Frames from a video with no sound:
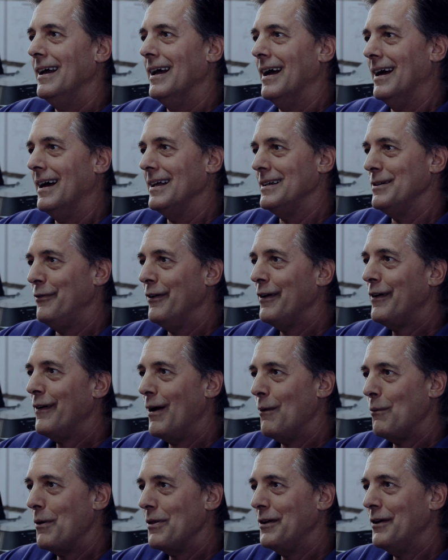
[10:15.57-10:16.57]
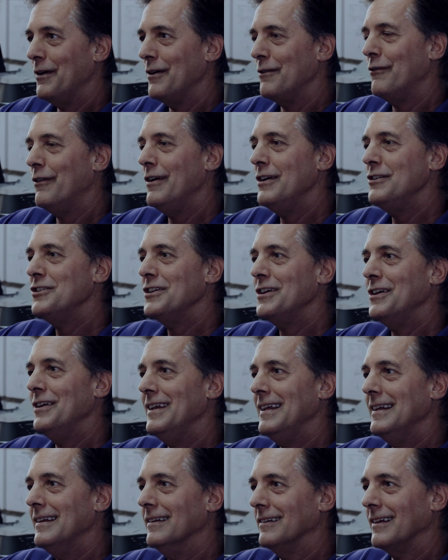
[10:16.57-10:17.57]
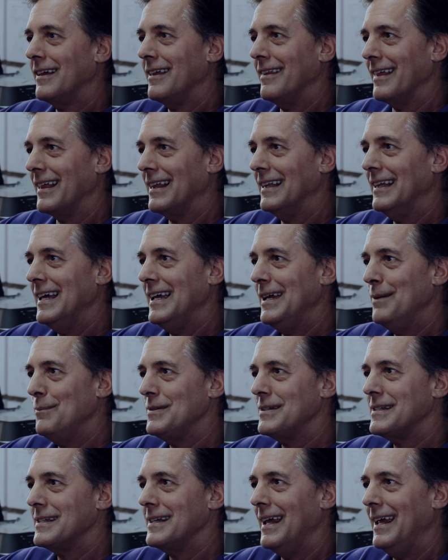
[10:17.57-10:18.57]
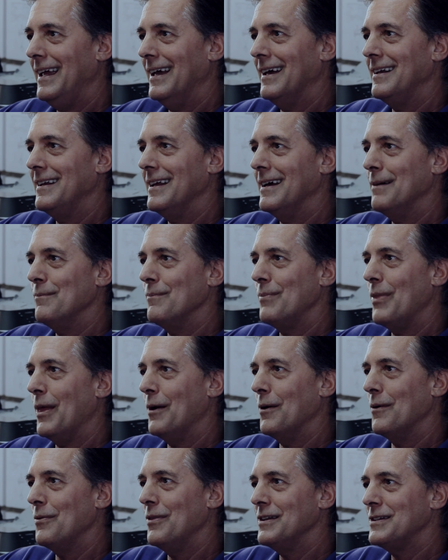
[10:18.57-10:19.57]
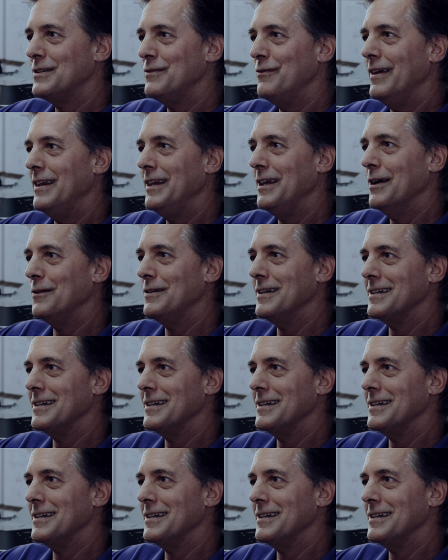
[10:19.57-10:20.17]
To figure out whether you're infringing, you need to look at the claims, and this video